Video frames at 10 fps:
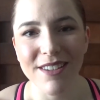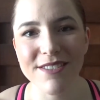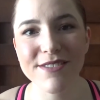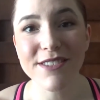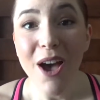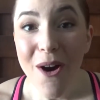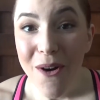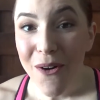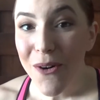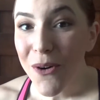
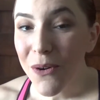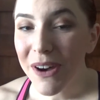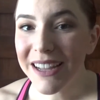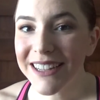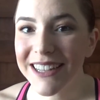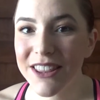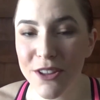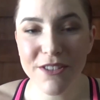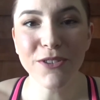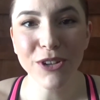So
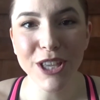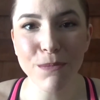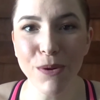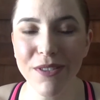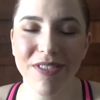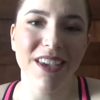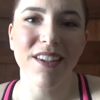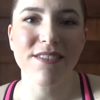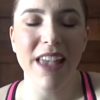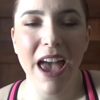these are really important things,